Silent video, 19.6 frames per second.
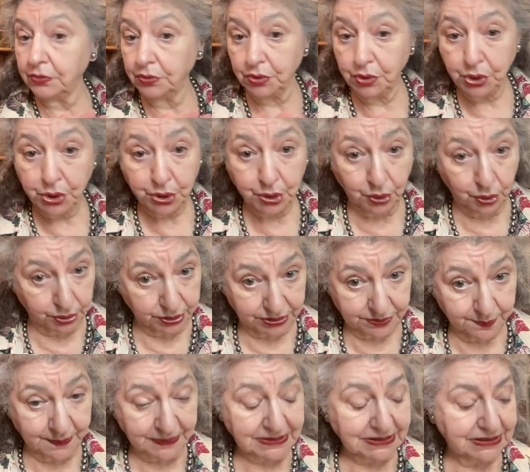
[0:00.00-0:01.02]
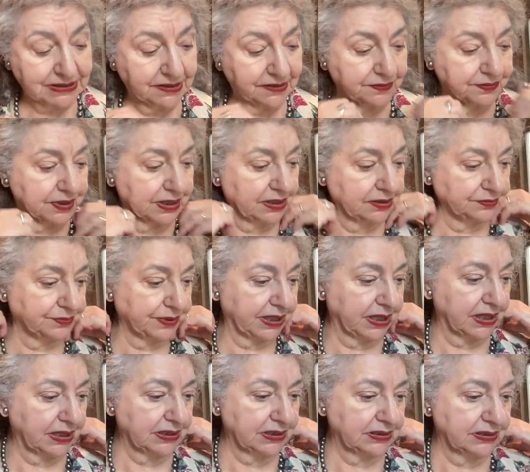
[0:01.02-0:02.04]
not material
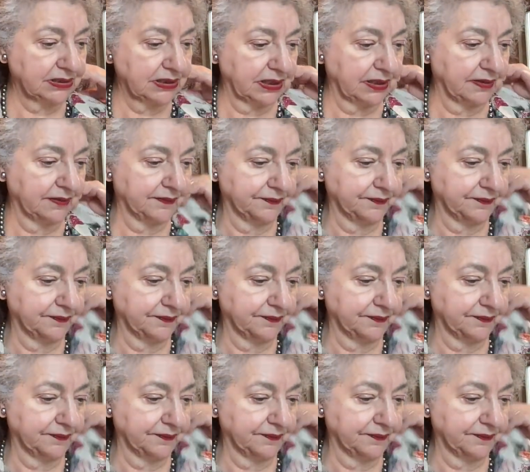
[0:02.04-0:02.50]
reality.